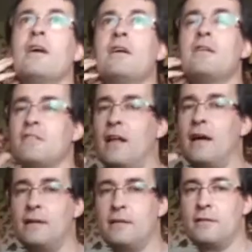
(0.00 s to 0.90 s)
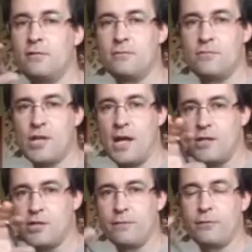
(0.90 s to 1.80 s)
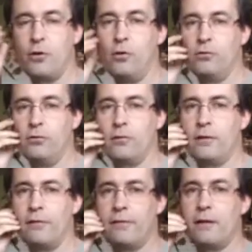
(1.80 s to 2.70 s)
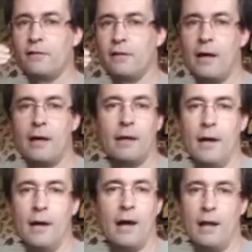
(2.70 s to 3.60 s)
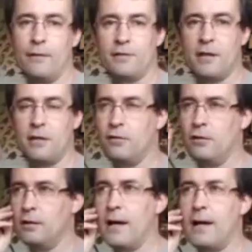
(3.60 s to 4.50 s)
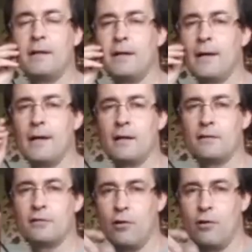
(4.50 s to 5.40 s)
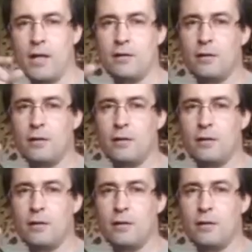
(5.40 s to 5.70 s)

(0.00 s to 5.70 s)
slight change of tones of their feathers. Like I love sketching nightingales, great-eared